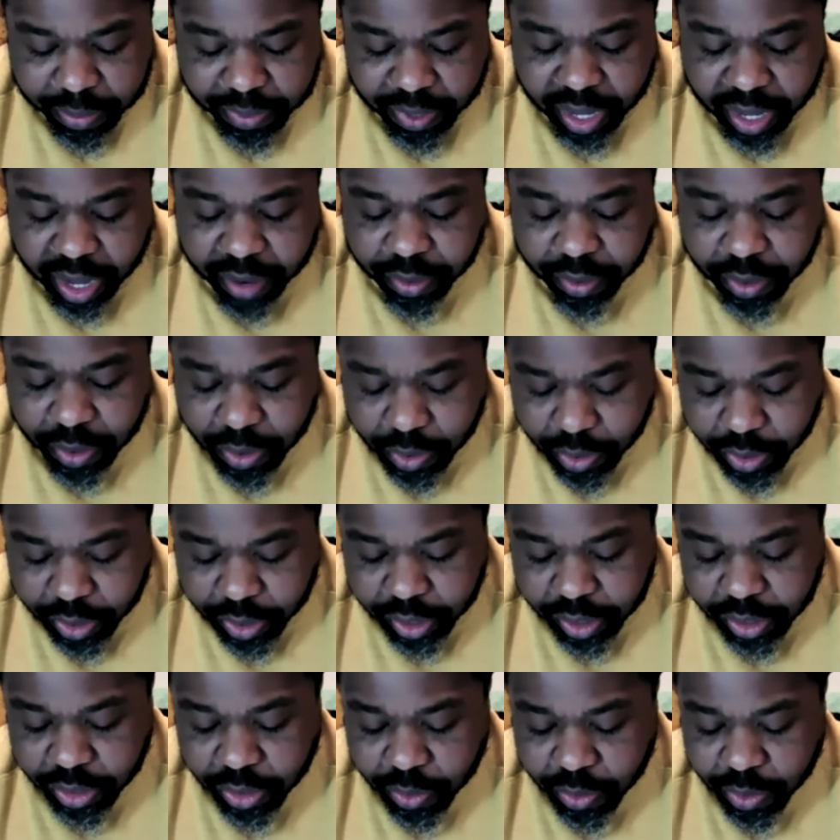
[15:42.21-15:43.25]
that I
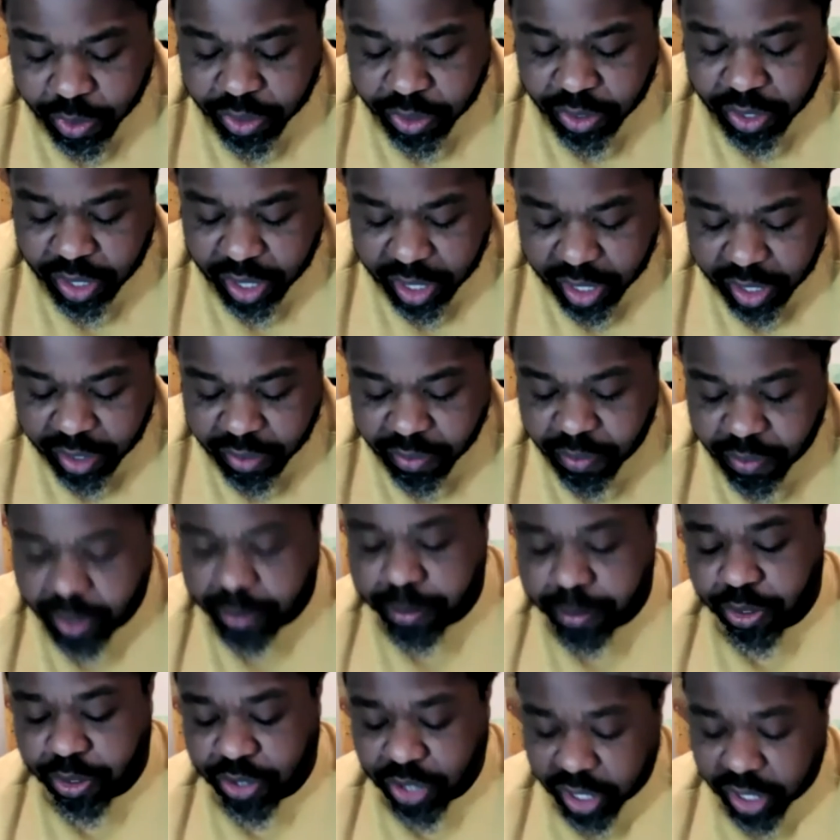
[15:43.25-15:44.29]
recorded towards the end of one
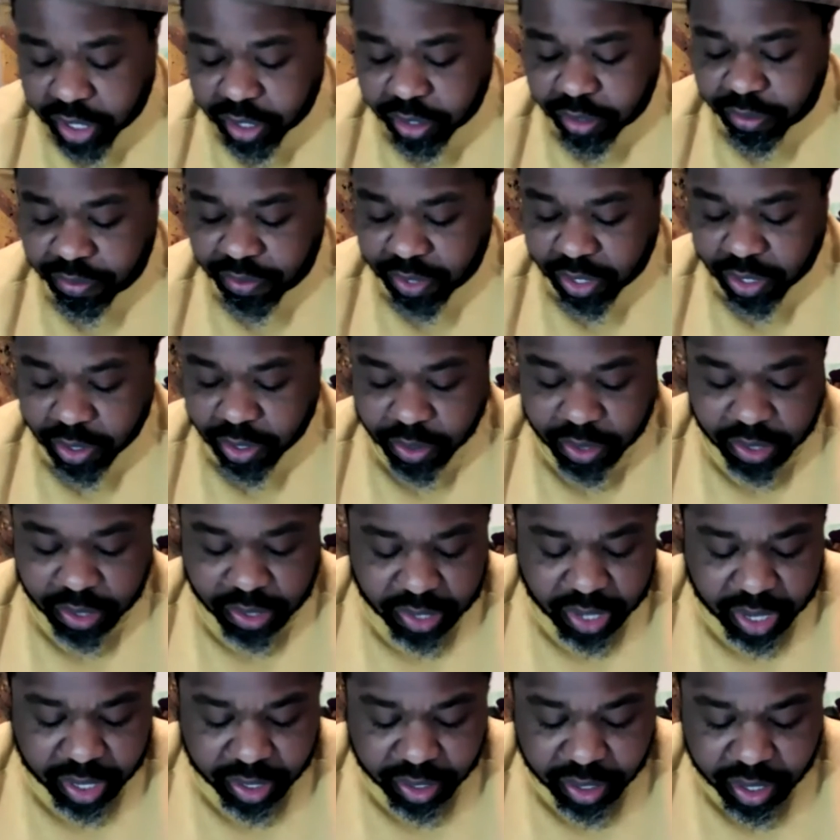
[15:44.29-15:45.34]
particular video
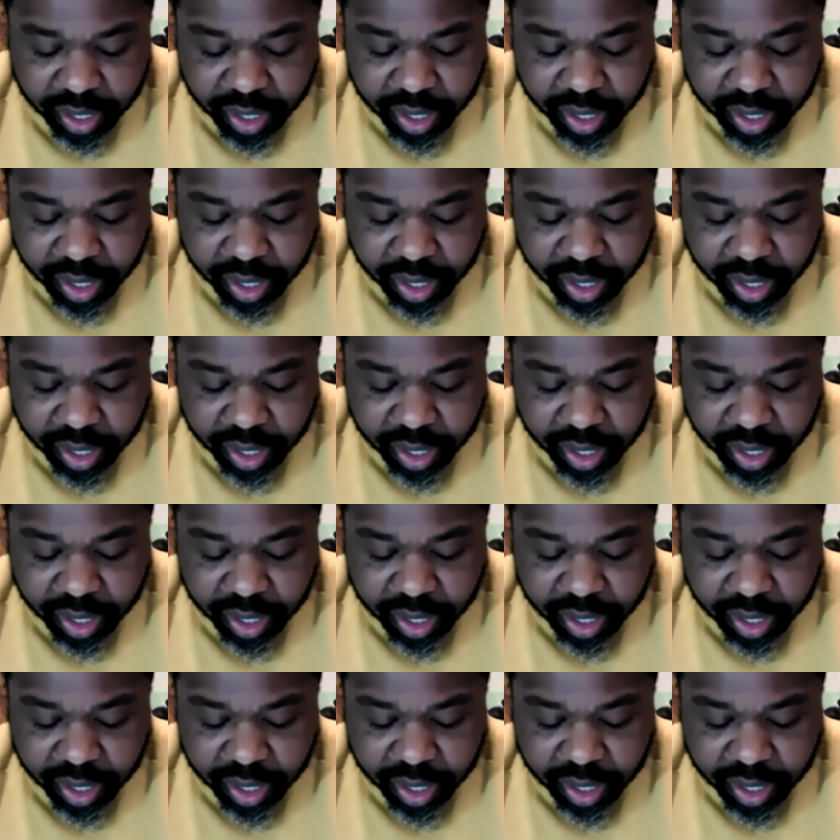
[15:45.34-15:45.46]
cassette,